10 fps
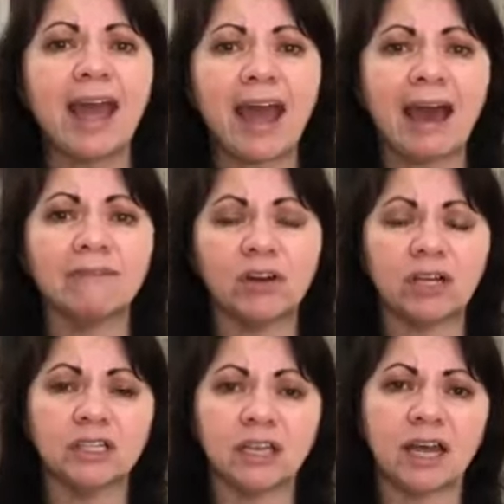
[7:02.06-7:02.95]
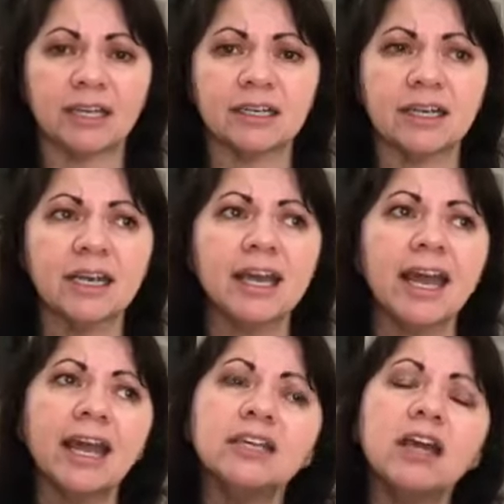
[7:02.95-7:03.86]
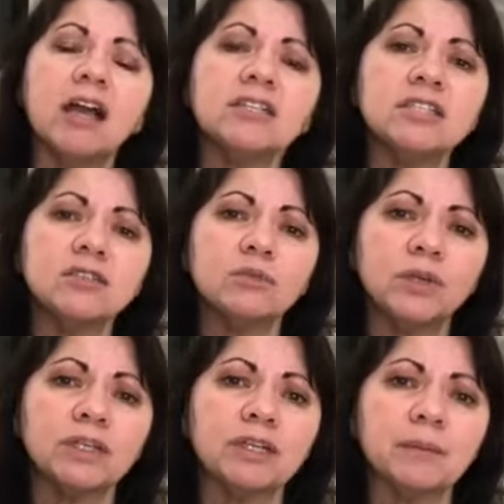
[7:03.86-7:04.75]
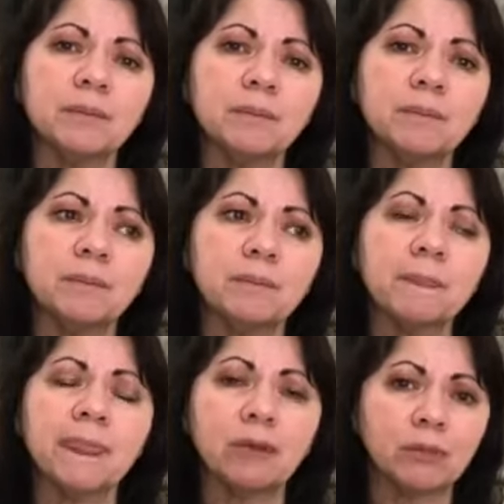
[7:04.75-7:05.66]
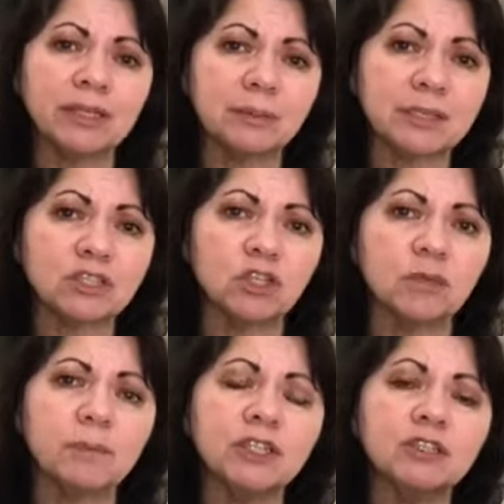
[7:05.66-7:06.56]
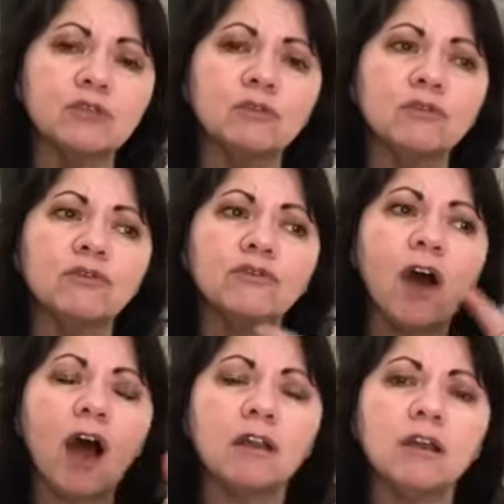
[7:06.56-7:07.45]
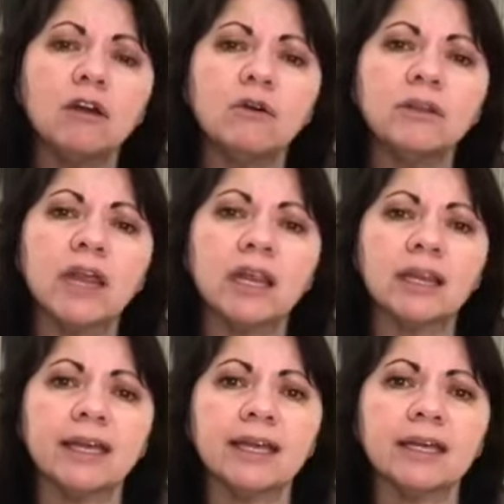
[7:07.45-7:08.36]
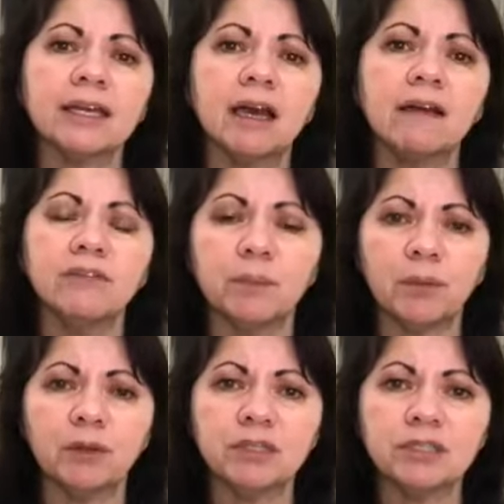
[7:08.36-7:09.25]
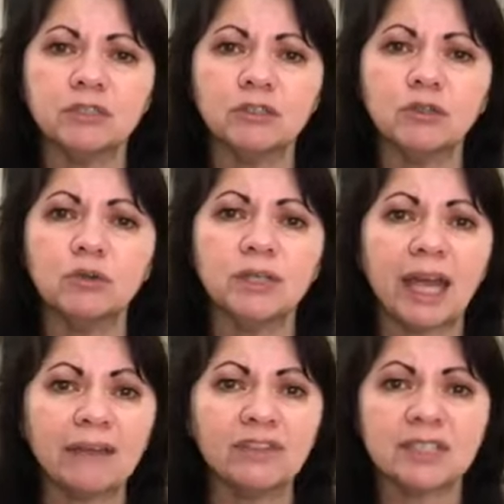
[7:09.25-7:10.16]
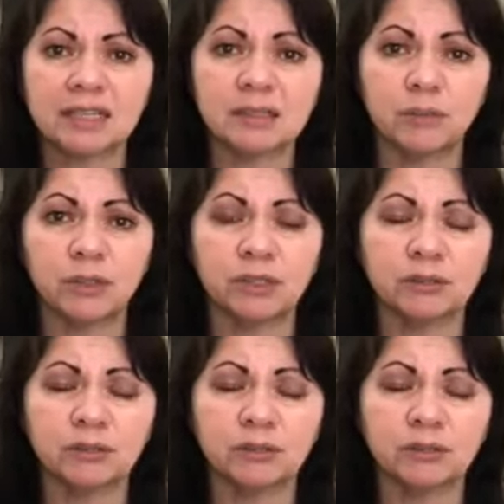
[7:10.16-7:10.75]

have online. And not just read them. Read them is good, but you follow the link of the person who gave the testimonial.